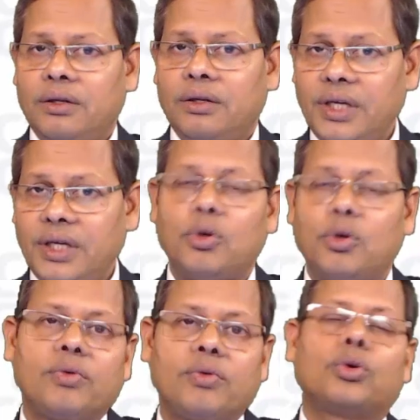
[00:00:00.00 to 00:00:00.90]
the
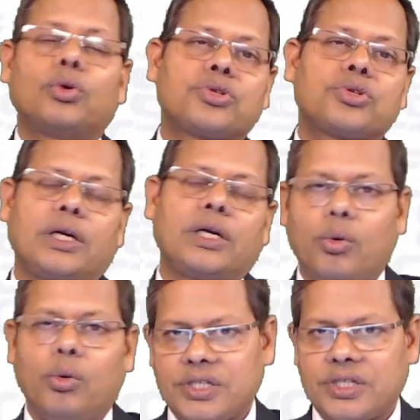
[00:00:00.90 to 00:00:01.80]
amount will go to state
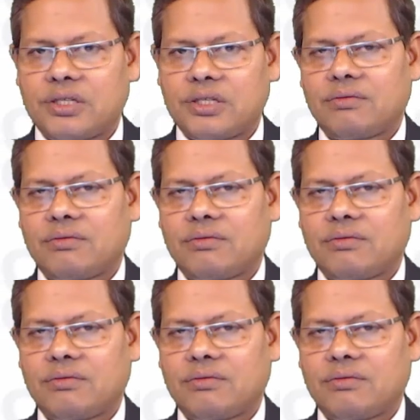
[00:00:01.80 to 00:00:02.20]
governments.